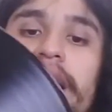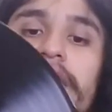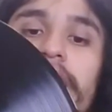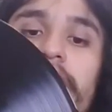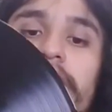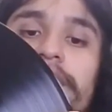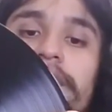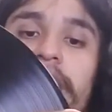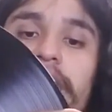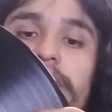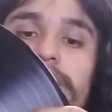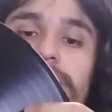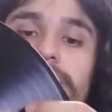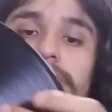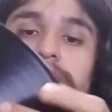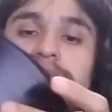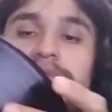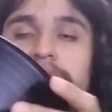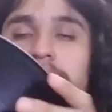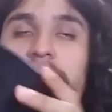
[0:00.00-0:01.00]
God, I like
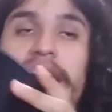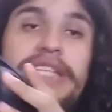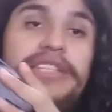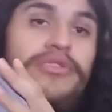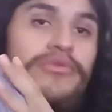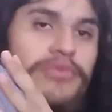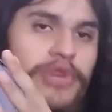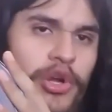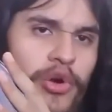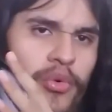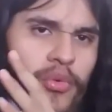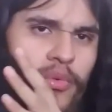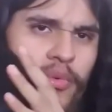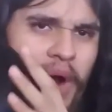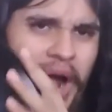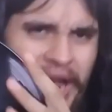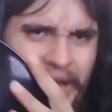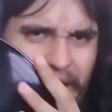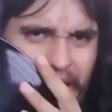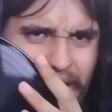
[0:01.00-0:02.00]
vinyls. I don't
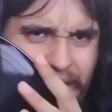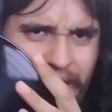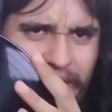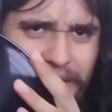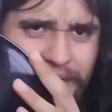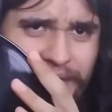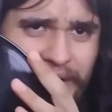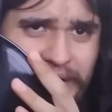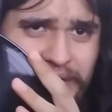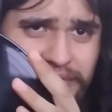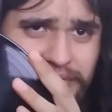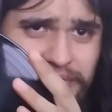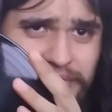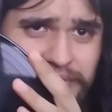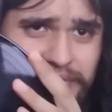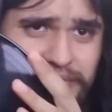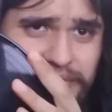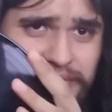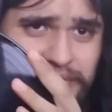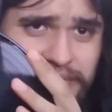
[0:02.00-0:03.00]
know why I like
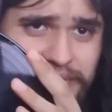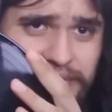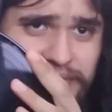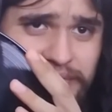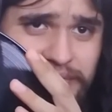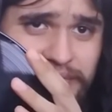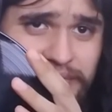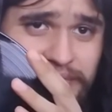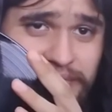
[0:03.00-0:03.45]
vinyls,